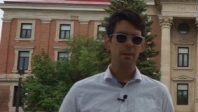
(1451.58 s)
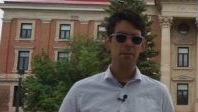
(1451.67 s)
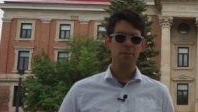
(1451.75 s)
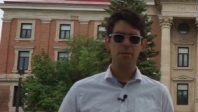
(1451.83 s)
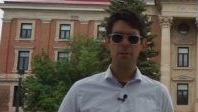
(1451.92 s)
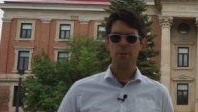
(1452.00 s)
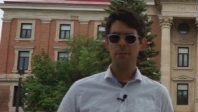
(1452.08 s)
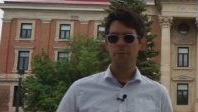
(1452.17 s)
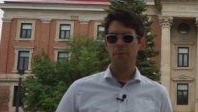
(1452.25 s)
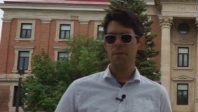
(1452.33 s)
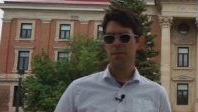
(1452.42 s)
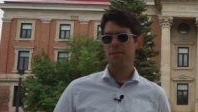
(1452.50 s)
So
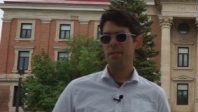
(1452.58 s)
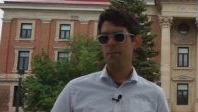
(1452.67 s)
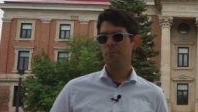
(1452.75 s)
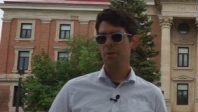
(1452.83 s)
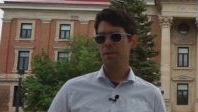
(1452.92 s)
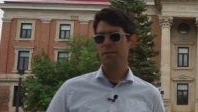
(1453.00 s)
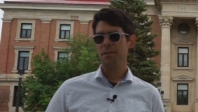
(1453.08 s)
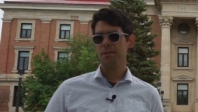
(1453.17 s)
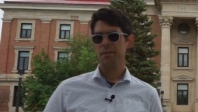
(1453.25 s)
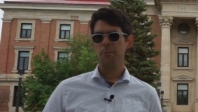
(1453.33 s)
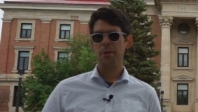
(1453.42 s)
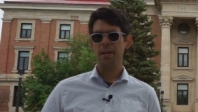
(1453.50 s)
for the same reasons
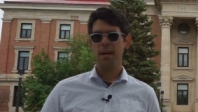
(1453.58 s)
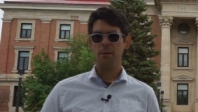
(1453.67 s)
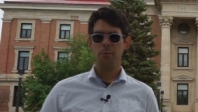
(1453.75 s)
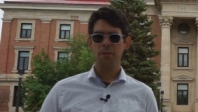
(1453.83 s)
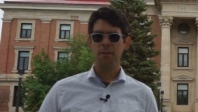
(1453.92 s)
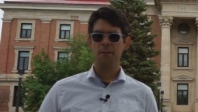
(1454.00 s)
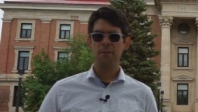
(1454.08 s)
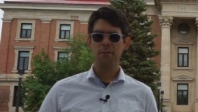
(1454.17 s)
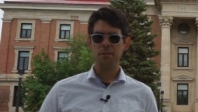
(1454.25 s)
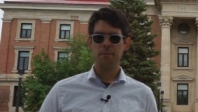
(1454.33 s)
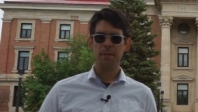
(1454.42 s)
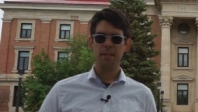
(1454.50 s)
that we had with the
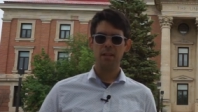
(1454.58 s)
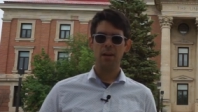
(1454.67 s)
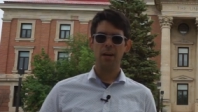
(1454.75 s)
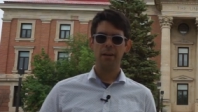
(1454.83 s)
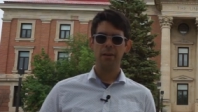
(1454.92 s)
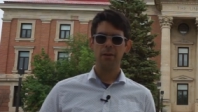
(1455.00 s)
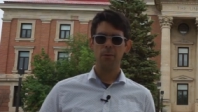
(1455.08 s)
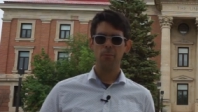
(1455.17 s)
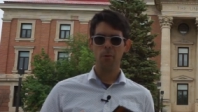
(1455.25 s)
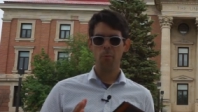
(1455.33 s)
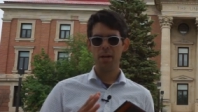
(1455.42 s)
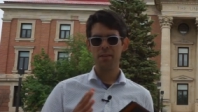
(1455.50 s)
first spin lock,
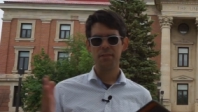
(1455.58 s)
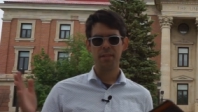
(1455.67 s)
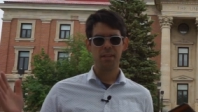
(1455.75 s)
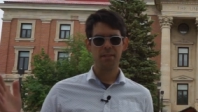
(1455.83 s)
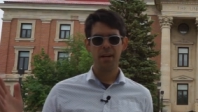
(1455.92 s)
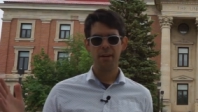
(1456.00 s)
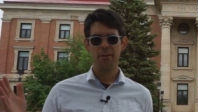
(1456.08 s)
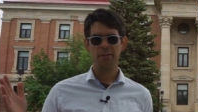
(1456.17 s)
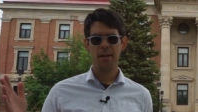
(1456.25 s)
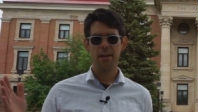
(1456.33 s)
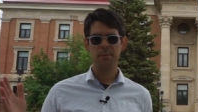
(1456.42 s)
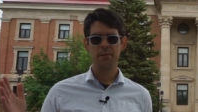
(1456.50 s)
we're wasting entire
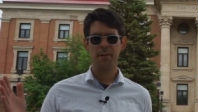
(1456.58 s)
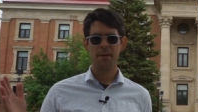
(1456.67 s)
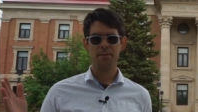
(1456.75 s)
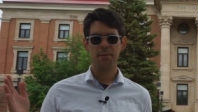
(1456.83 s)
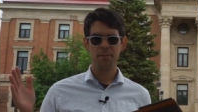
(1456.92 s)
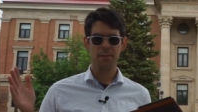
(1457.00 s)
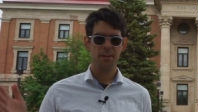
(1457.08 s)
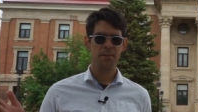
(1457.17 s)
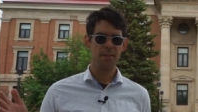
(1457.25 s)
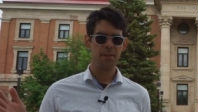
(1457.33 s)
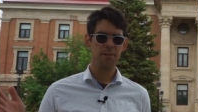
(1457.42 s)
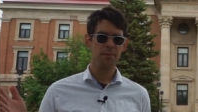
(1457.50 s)
time slices on a
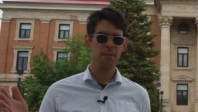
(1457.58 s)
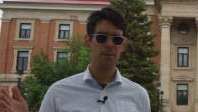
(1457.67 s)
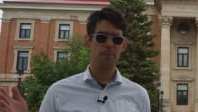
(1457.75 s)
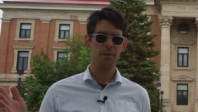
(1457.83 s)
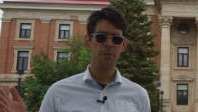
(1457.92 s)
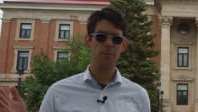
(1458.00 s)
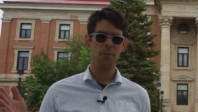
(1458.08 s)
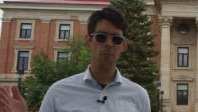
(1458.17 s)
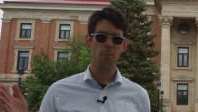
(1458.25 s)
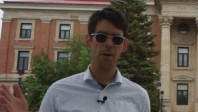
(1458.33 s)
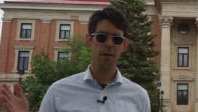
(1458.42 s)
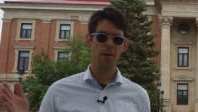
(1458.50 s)
single CPU
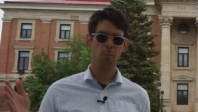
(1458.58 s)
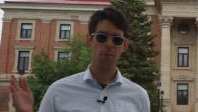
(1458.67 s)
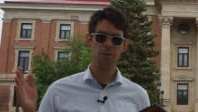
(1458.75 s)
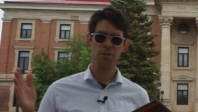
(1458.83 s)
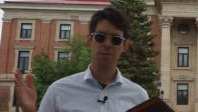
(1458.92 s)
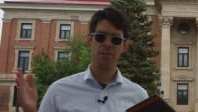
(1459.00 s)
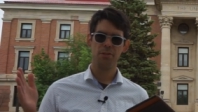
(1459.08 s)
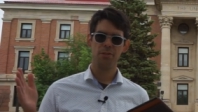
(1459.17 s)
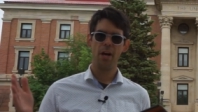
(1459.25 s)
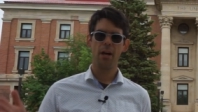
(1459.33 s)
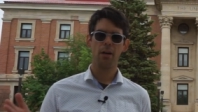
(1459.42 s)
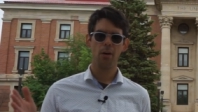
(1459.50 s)
where we're just
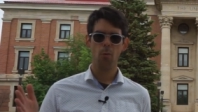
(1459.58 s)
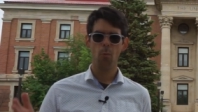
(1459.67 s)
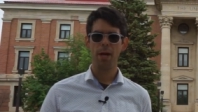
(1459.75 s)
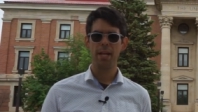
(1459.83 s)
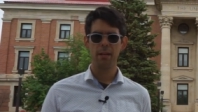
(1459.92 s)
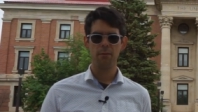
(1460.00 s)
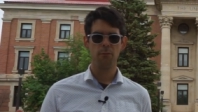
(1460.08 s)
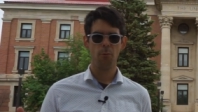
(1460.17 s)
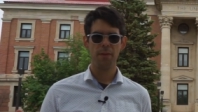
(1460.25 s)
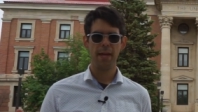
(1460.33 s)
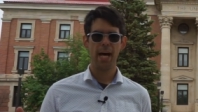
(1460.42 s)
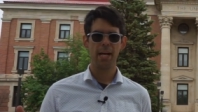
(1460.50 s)
stuck waiting
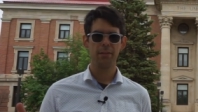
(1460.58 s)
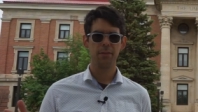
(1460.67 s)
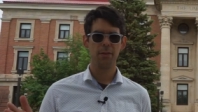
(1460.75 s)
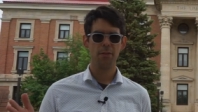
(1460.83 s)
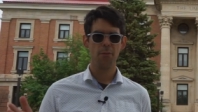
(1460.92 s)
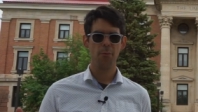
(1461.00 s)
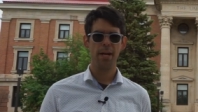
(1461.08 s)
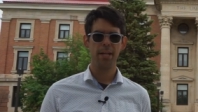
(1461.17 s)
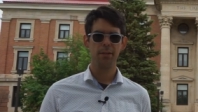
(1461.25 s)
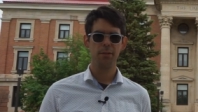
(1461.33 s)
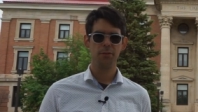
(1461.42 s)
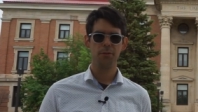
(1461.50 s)
for that
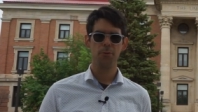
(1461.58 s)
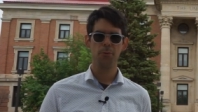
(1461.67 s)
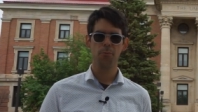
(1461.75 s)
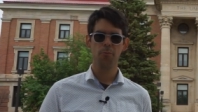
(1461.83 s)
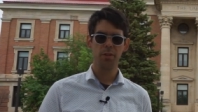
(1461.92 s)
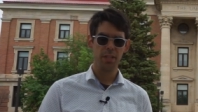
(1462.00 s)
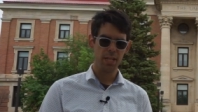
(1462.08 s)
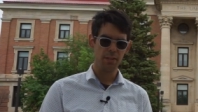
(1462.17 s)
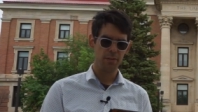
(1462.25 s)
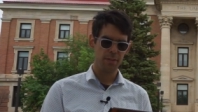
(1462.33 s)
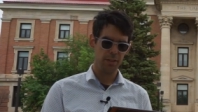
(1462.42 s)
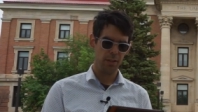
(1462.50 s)
thread to
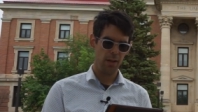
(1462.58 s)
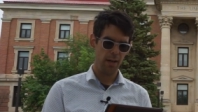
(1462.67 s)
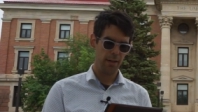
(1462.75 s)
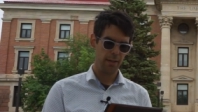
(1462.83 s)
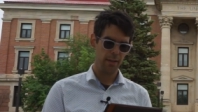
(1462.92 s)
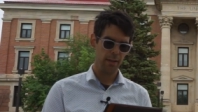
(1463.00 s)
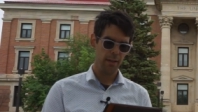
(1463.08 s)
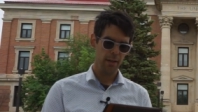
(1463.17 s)
release the lock.